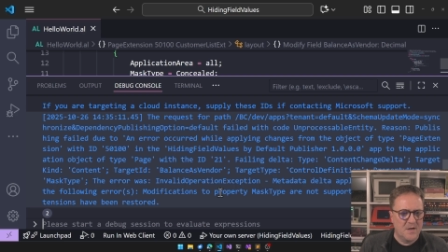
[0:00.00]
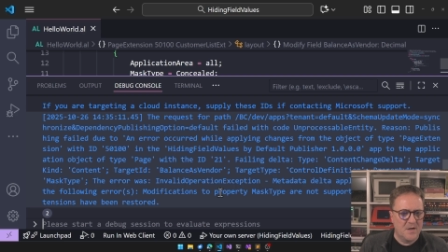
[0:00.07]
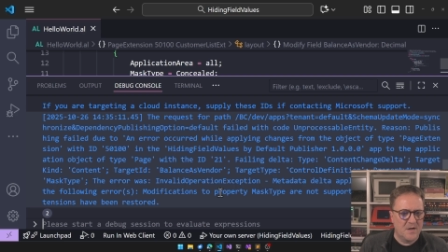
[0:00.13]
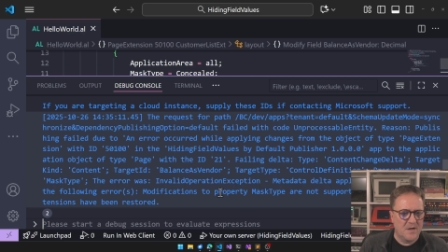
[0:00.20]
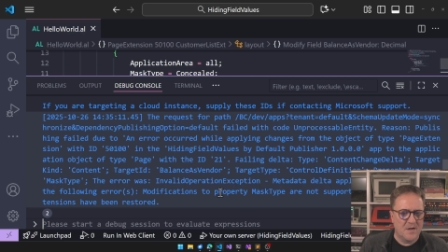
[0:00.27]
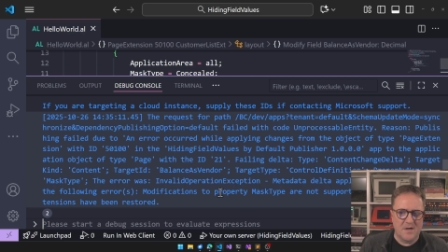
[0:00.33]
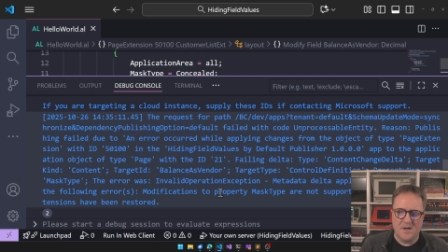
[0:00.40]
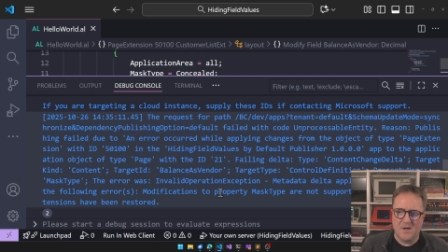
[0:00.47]

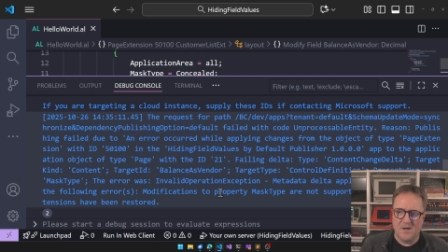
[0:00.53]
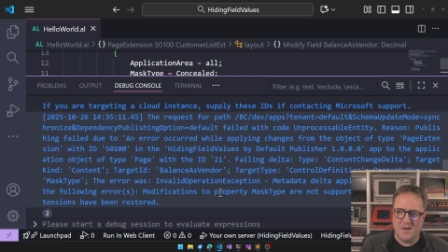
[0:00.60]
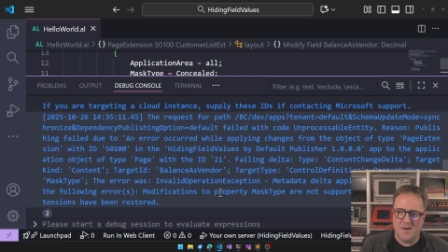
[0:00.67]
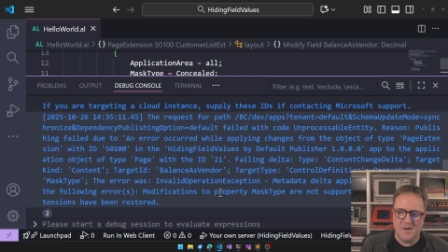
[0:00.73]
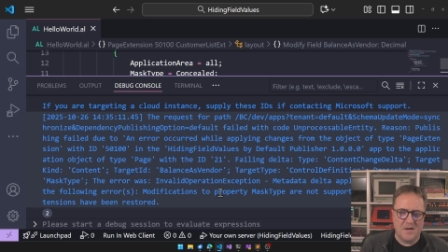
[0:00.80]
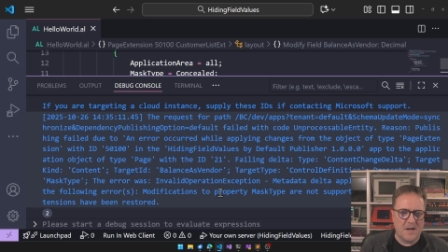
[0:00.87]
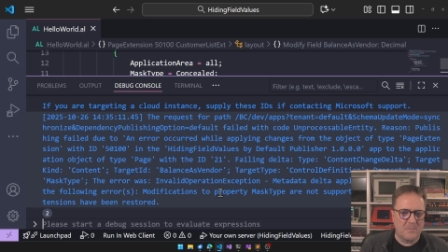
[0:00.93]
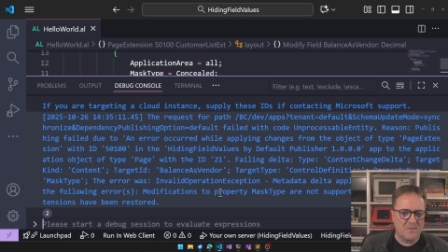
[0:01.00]

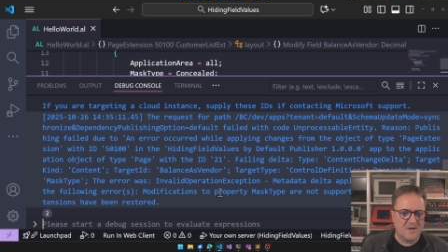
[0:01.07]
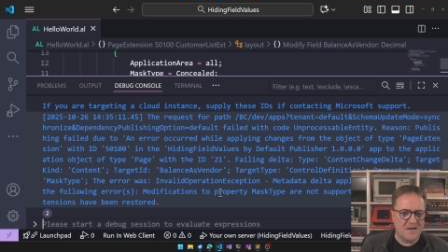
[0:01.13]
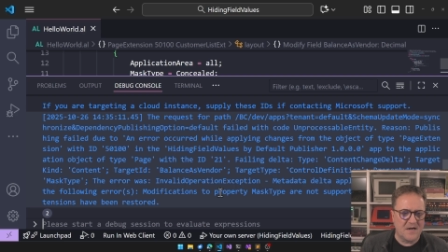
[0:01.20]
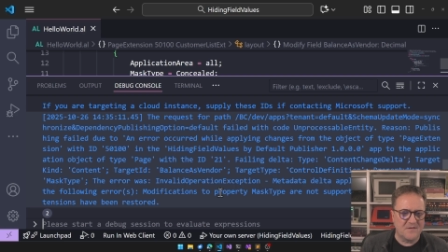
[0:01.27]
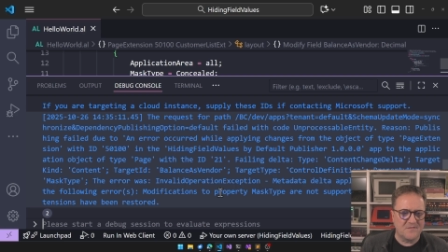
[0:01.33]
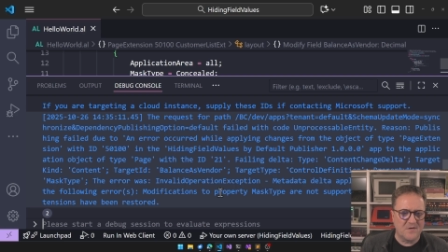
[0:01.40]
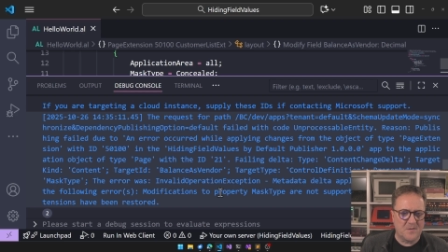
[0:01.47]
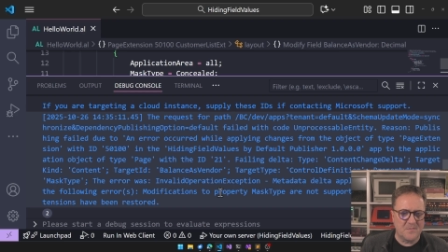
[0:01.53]
uh,
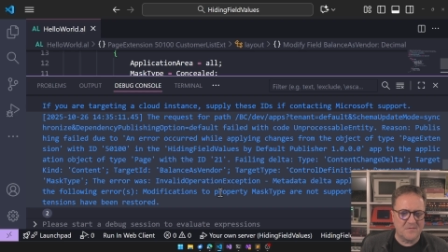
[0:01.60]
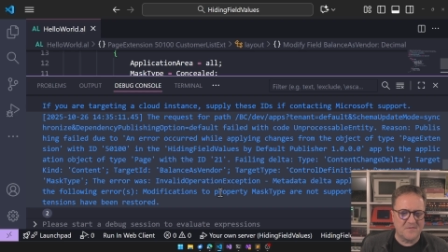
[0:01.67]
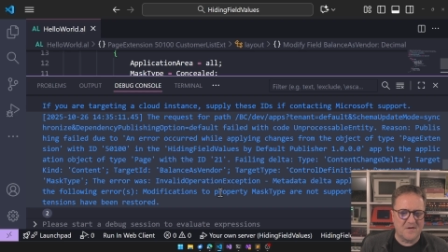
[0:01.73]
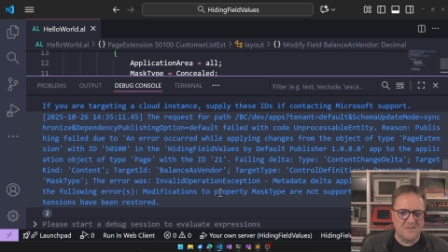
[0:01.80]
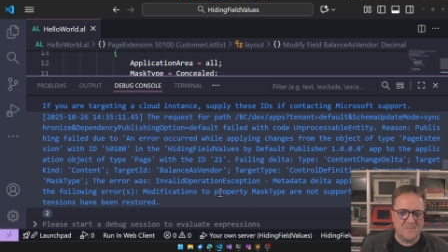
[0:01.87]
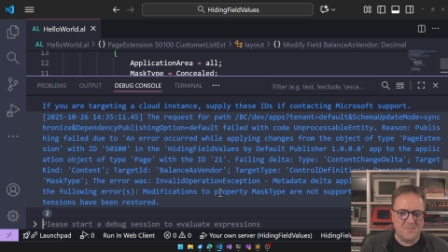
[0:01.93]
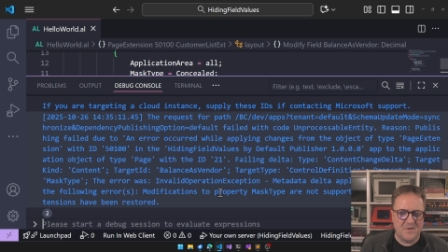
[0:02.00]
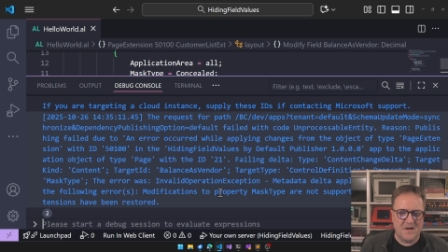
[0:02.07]
application object
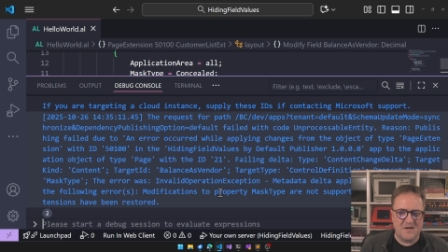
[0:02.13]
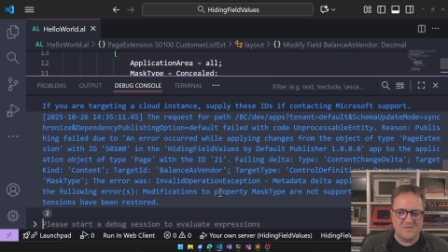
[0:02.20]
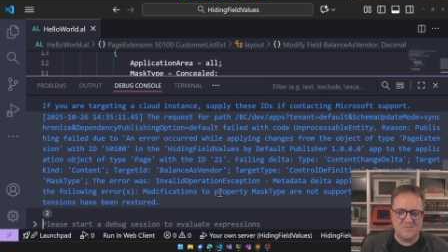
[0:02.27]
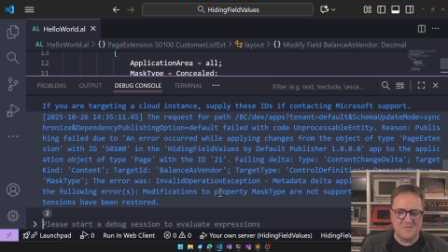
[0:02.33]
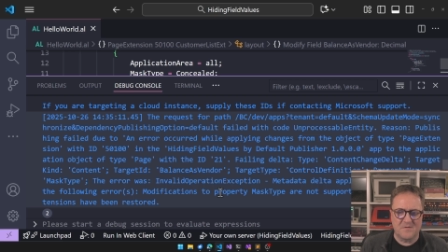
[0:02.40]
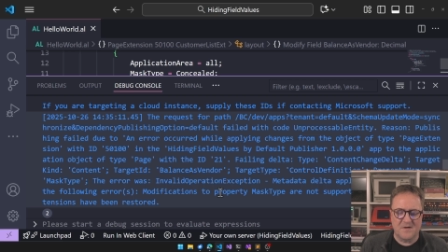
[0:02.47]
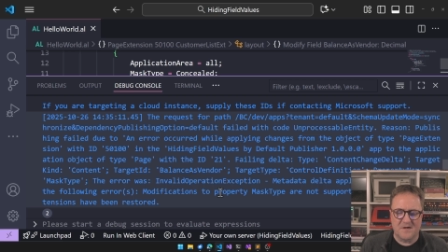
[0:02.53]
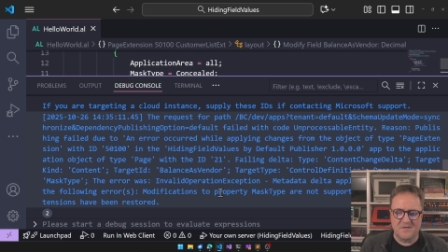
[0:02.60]
type page
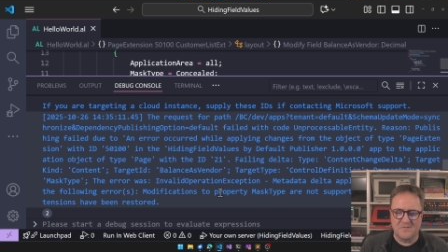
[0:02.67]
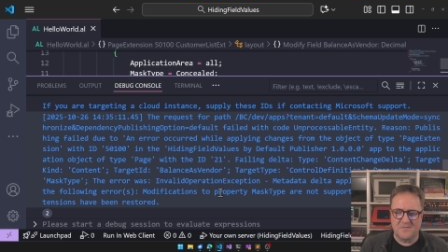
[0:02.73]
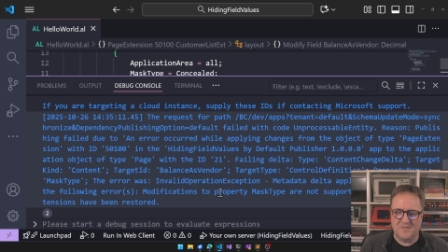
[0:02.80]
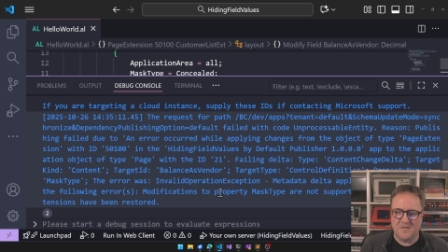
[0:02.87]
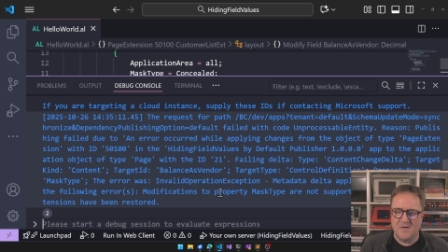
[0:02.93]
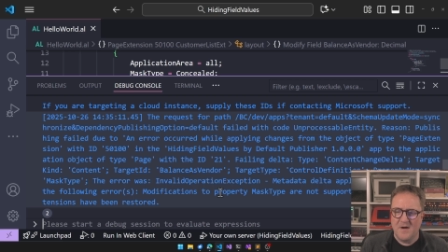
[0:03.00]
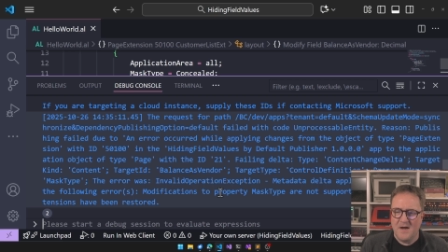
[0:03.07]
with the item.